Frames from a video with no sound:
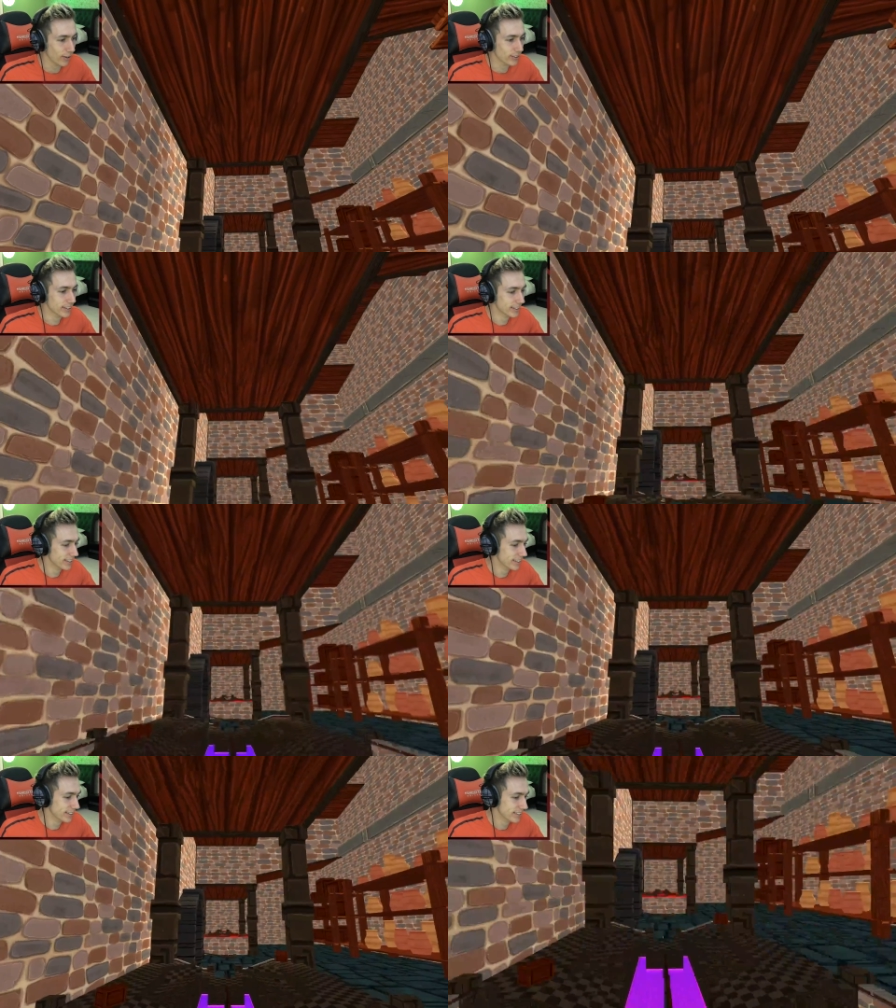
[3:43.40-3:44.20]
hole?
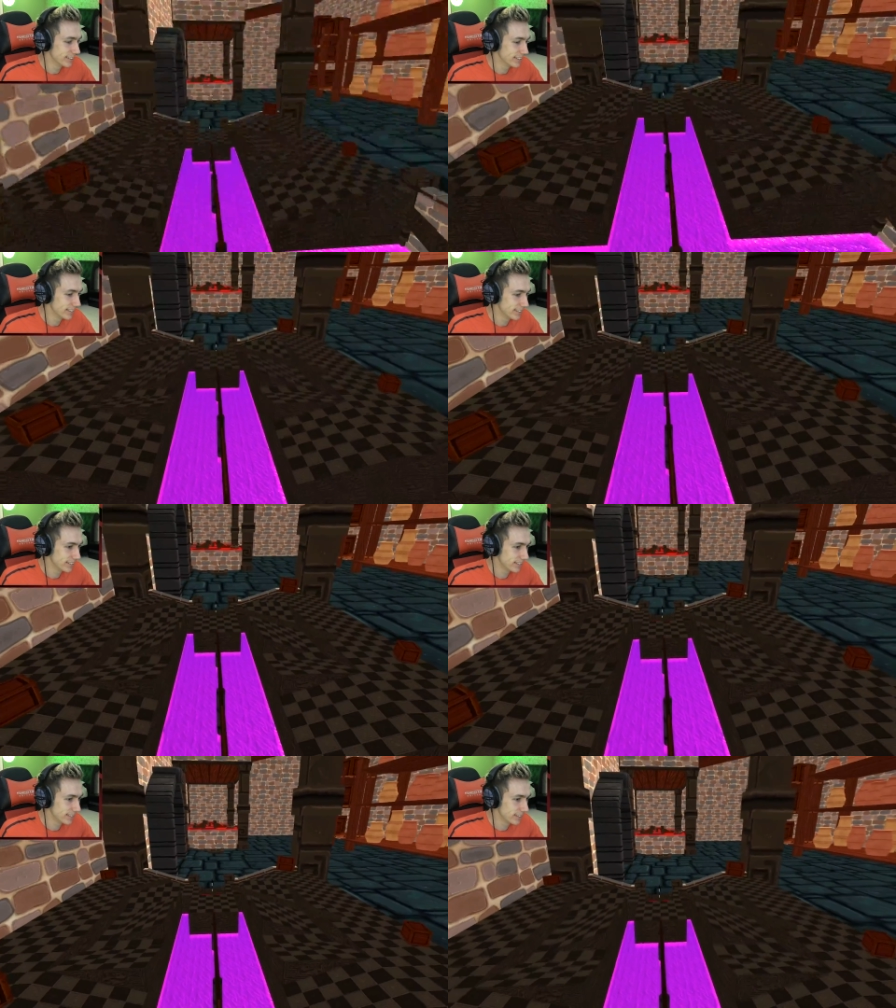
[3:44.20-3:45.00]
I think
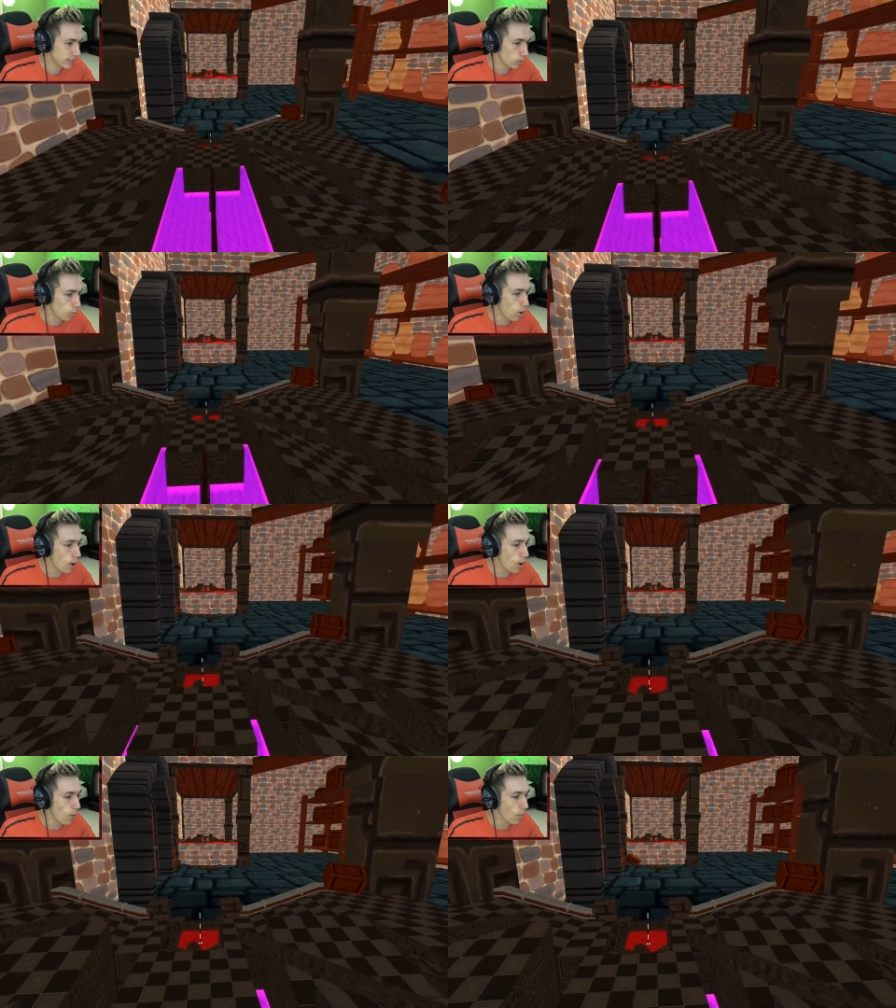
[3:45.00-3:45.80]
there is. Oh,
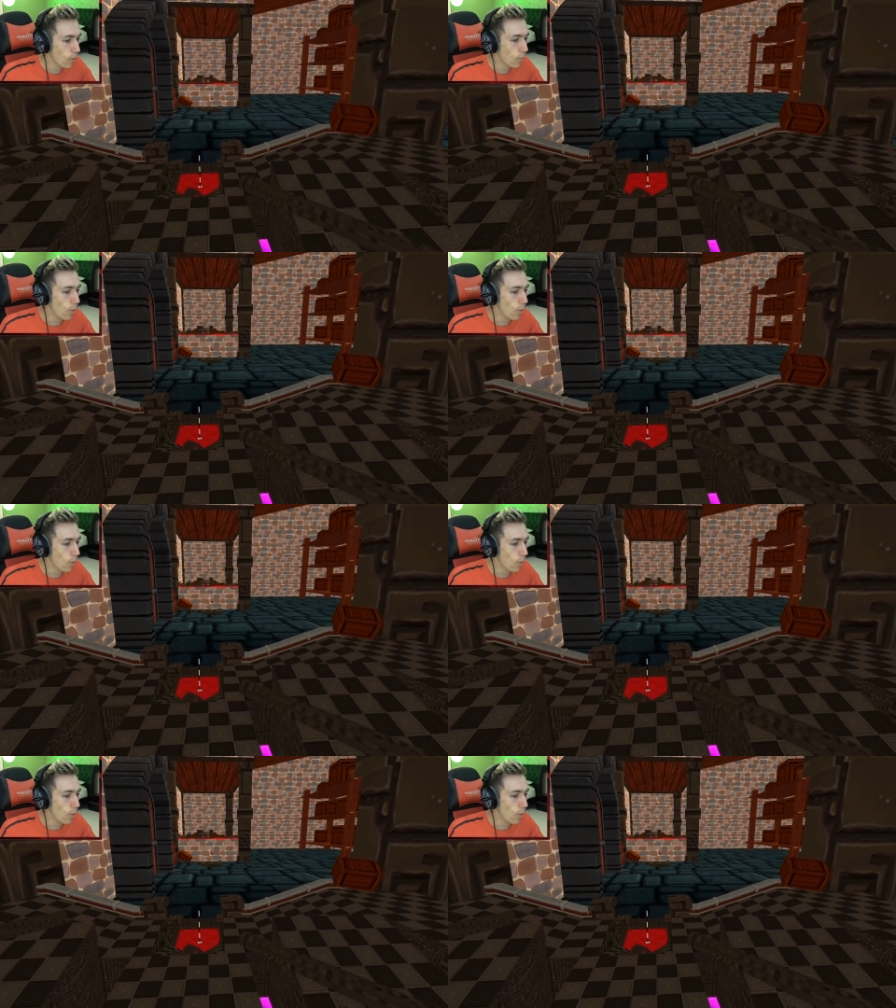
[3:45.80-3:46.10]
whoa, okay.